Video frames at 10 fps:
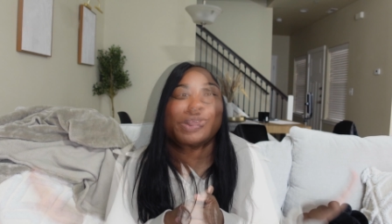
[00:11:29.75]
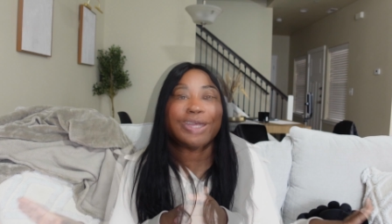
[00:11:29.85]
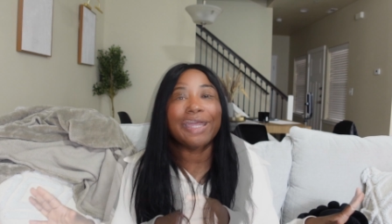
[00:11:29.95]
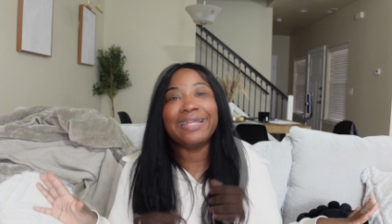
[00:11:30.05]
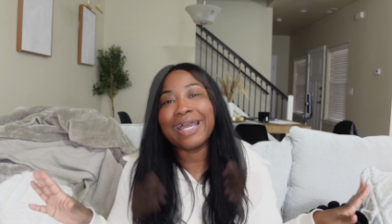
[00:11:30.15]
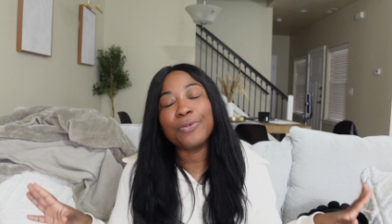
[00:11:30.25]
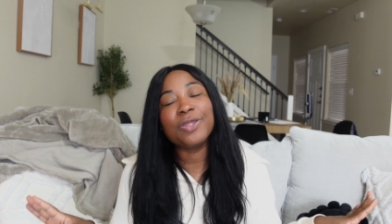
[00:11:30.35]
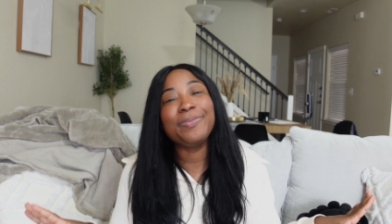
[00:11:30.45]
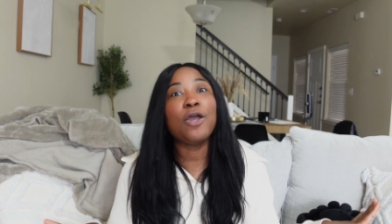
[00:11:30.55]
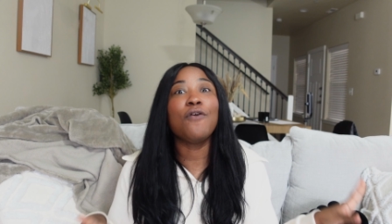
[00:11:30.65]
You can connect
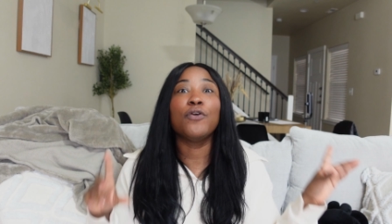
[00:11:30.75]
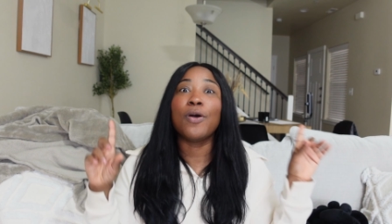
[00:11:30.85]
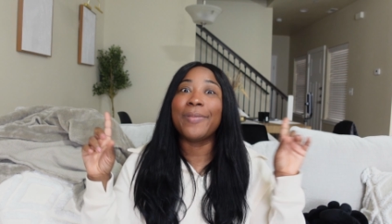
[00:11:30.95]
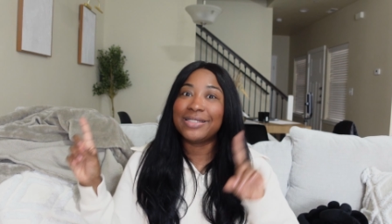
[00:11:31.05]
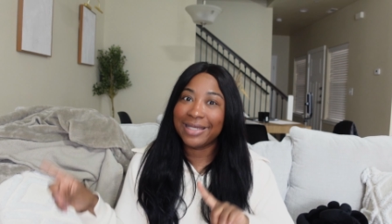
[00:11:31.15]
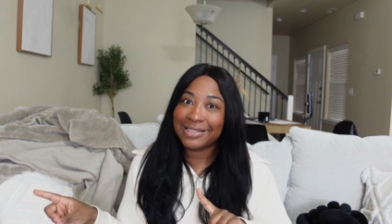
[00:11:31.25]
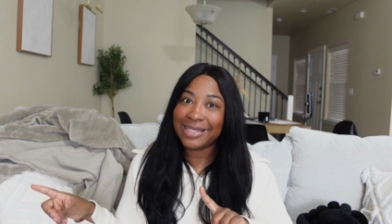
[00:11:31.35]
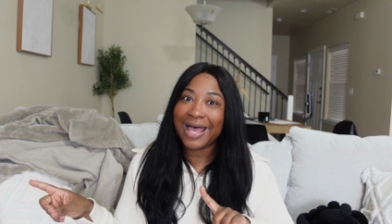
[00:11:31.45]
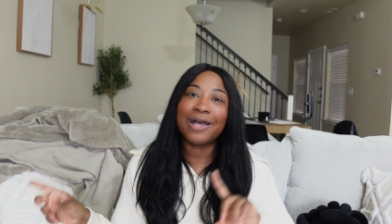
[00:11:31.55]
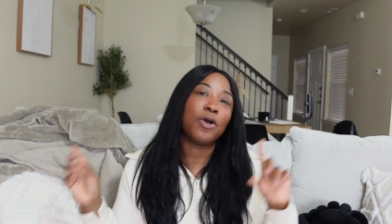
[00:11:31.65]
with me over on my
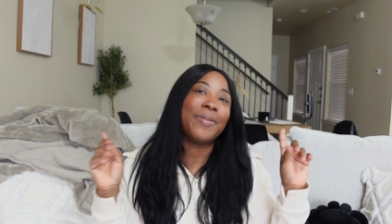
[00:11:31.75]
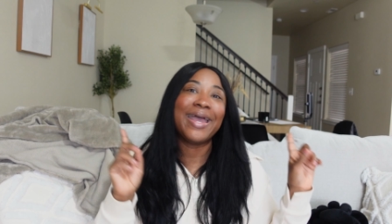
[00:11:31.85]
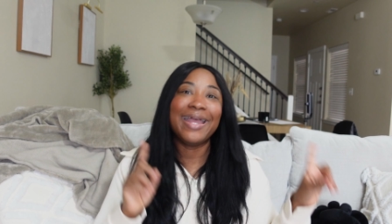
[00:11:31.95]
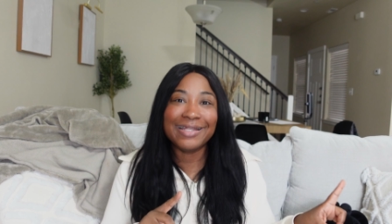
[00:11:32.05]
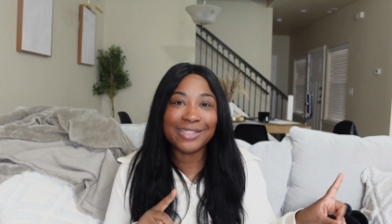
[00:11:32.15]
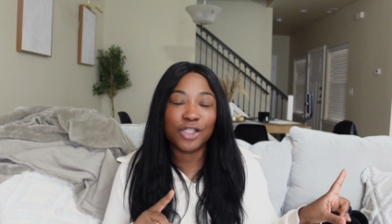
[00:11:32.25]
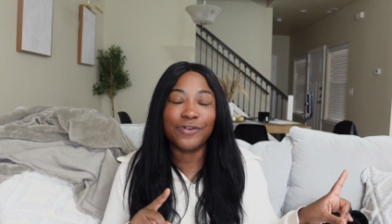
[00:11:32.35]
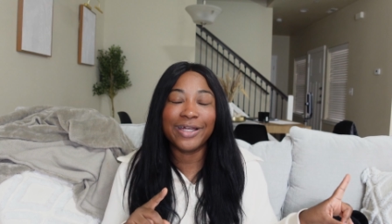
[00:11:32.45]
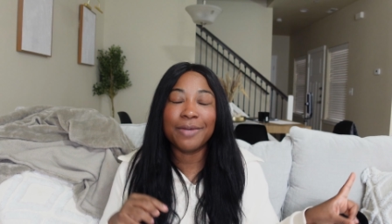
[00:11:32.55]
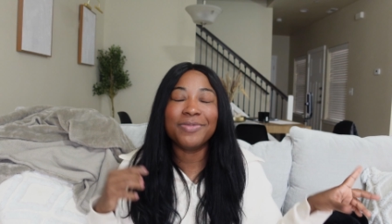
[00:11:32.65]
TikTok or my
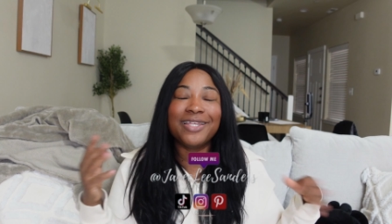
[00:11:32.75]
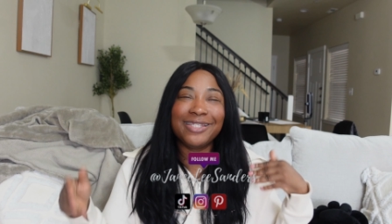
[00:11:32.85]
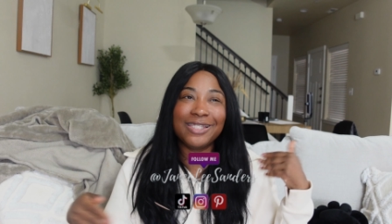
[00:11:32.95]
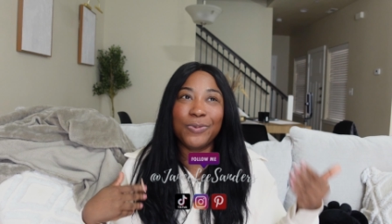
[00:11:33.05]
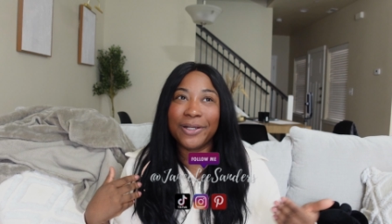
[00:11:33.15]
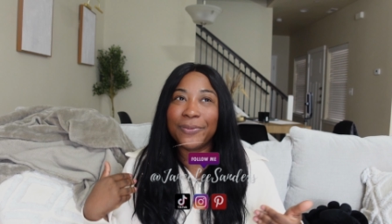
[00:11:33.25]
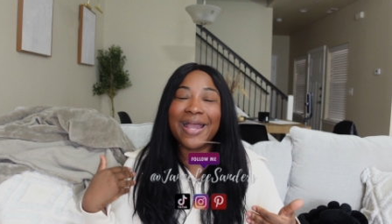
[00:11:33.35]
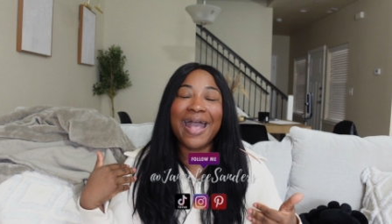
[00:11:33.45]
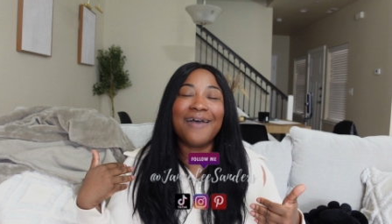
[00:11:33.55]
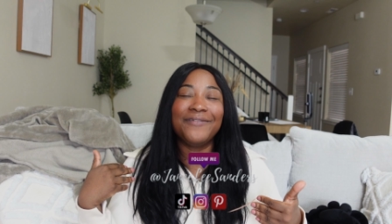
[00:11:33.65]
Instagram. This is where we're
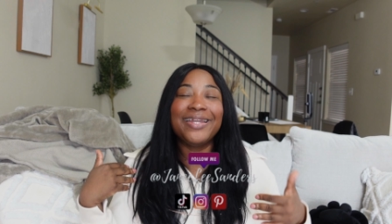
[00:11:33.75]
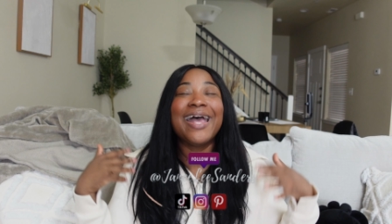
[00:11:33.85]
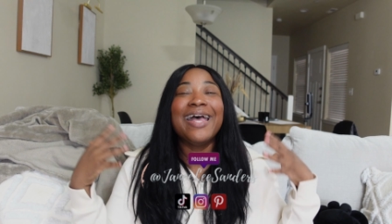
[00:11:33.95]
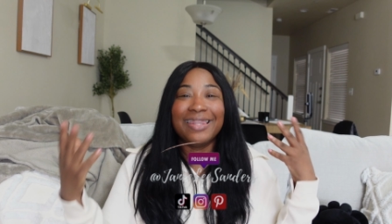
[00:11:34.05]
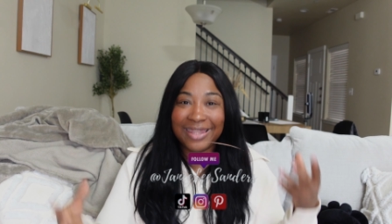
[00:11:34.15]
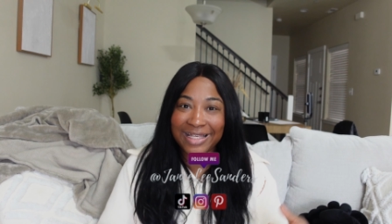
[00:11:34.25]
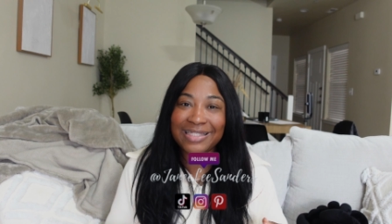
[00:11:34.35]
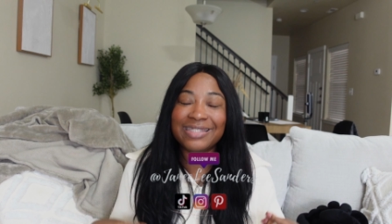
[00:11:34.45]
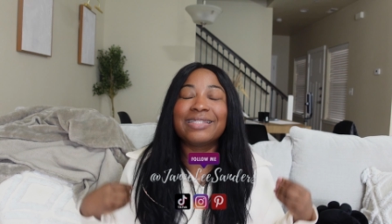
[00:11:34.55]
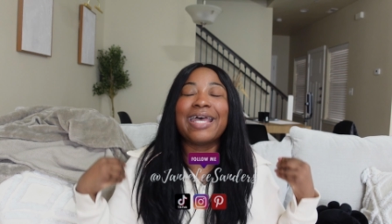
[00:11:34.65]
having
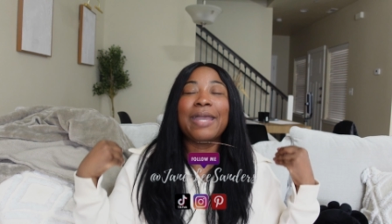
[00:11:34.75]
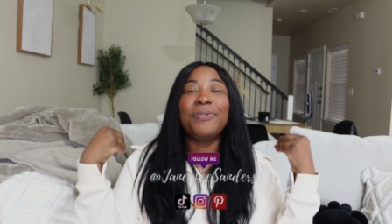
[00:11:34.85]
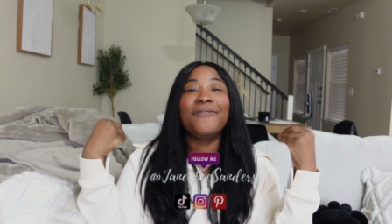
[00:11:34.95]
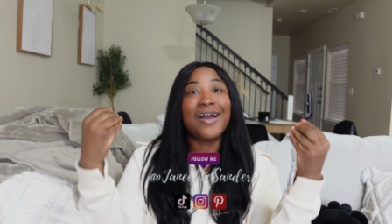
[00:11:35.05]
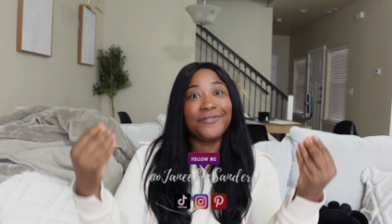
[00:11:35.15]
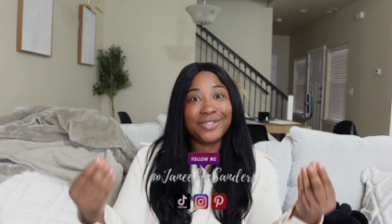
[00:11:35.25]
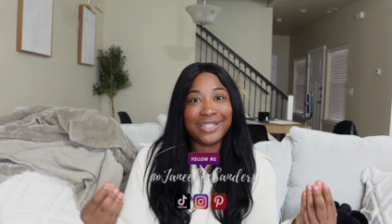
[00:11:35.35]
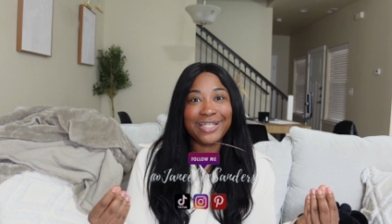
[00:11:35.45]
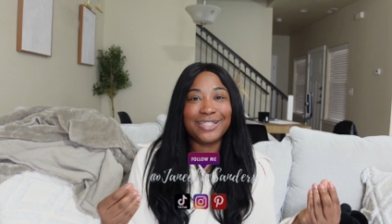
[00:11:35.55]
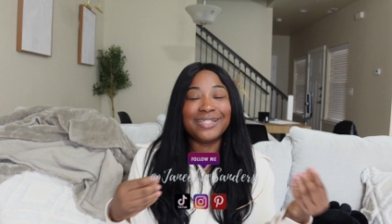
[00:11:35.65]
these type of
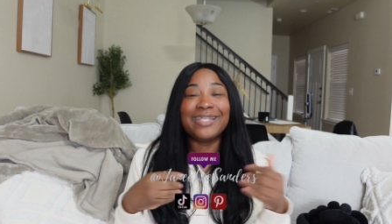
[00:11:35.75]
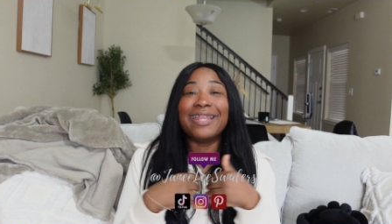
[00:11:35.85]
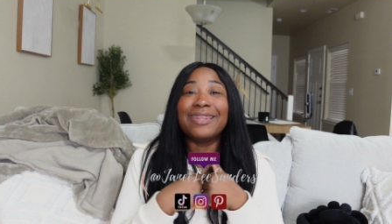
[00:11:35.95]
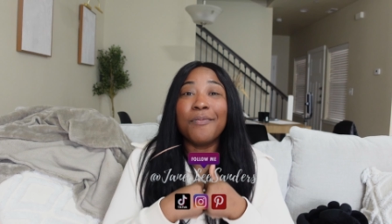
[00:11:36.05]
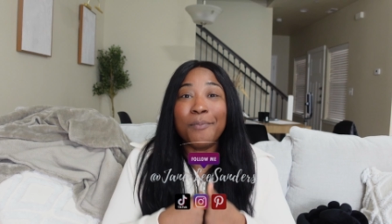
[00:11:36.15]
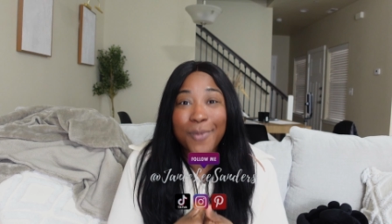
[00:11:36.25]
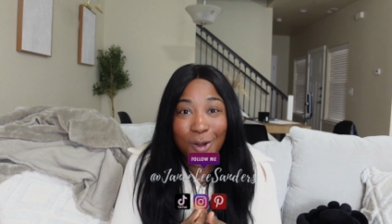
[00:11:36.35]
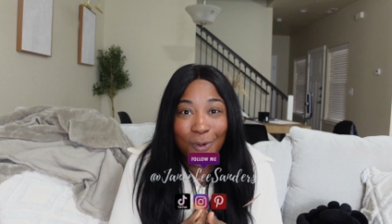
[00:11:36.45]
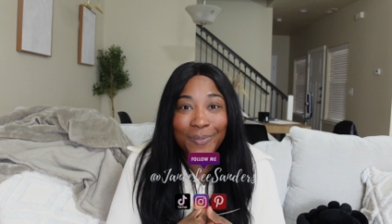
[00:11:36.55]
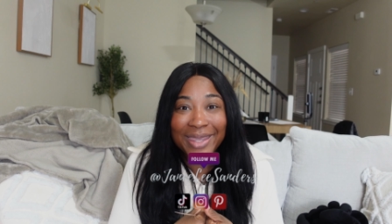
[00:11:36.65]
conversations in the
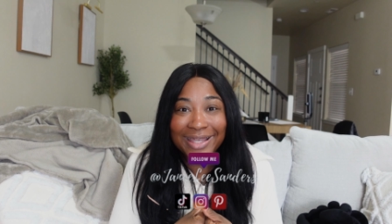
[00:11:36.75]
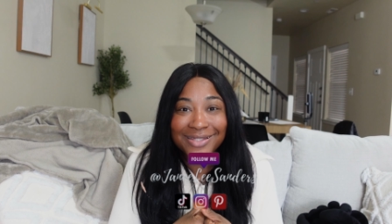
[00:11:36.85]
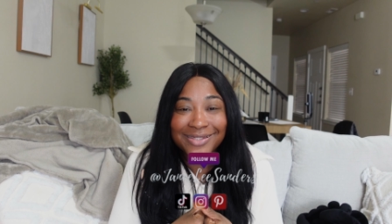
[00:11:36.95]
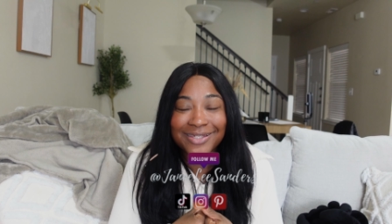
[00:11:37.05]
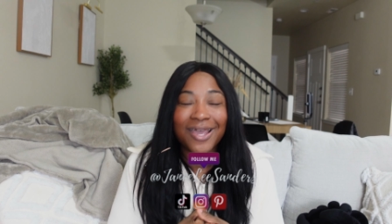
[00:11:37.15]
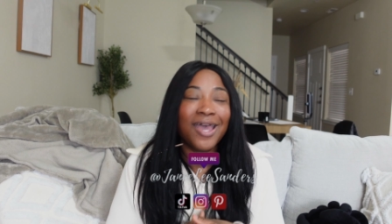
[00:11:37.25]
moment